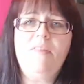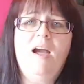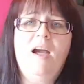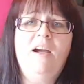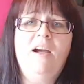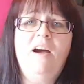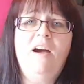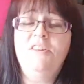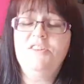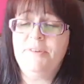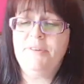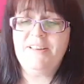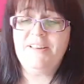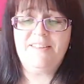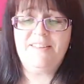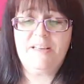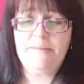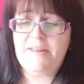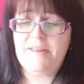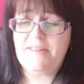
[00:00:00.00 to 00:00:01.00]
I can't do
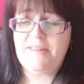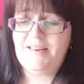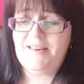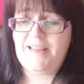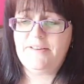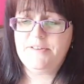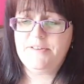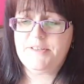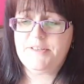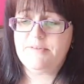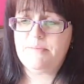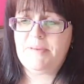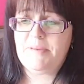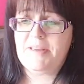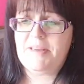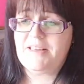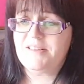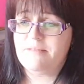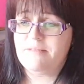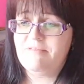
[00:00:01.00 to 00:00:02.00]
anything about the loudness of the
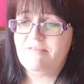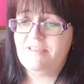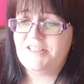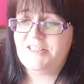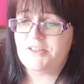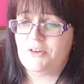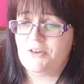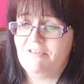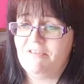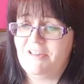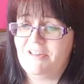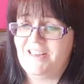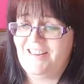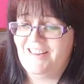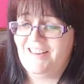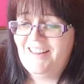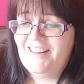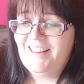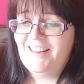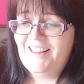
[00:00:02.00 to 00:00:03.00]
pings. I'm really sorry.
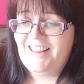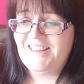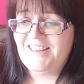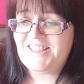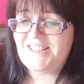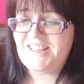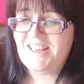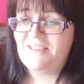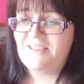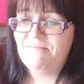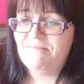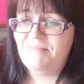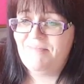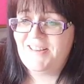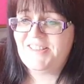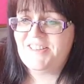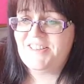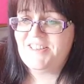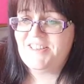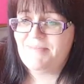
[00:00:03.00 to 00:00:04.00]
It's
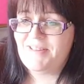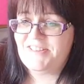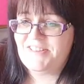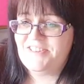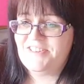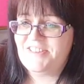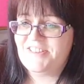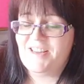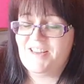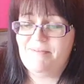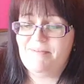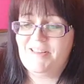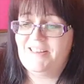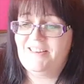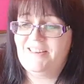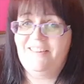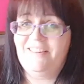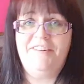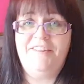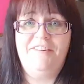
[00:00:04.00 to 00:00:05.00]
messenger messages coming
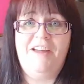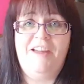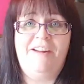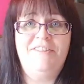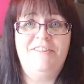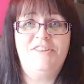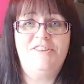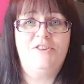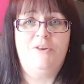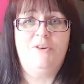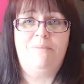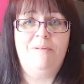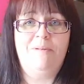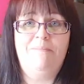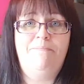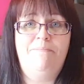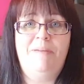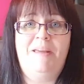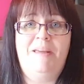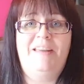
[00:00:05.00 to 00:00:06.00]
in. I don't know how to stop it
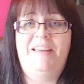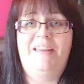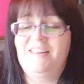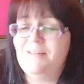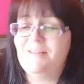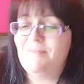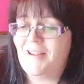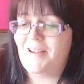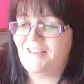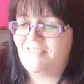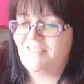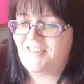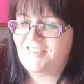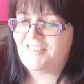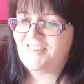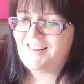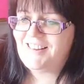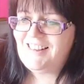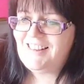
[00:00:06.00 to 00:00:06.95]
pinging in the background.